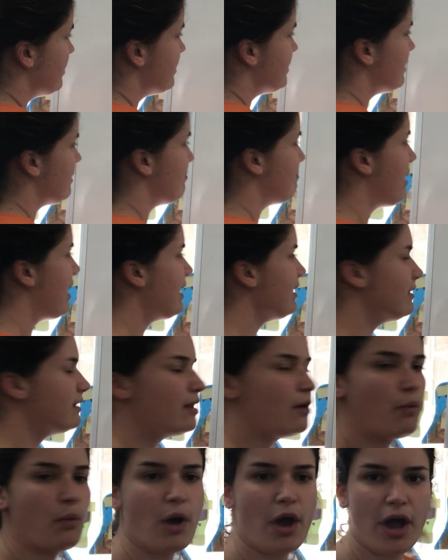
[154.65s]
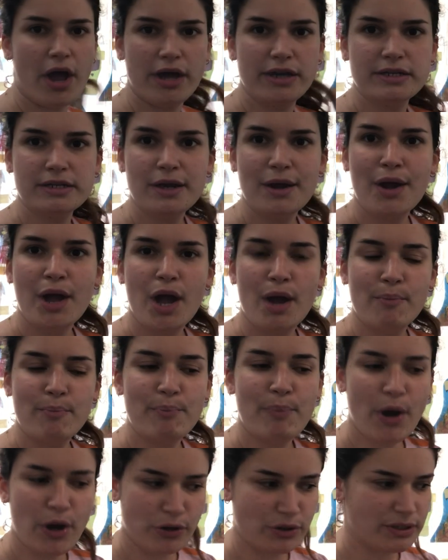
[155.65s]
to make the word
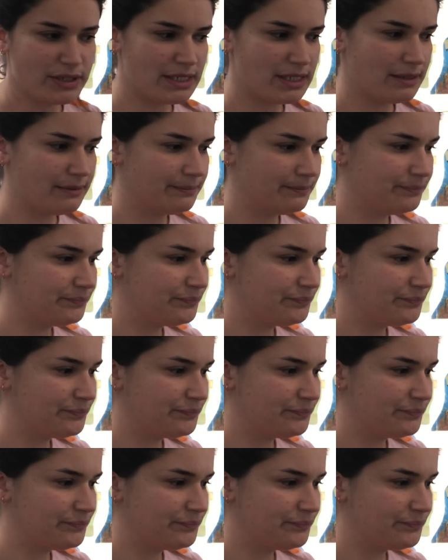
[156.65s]
boat.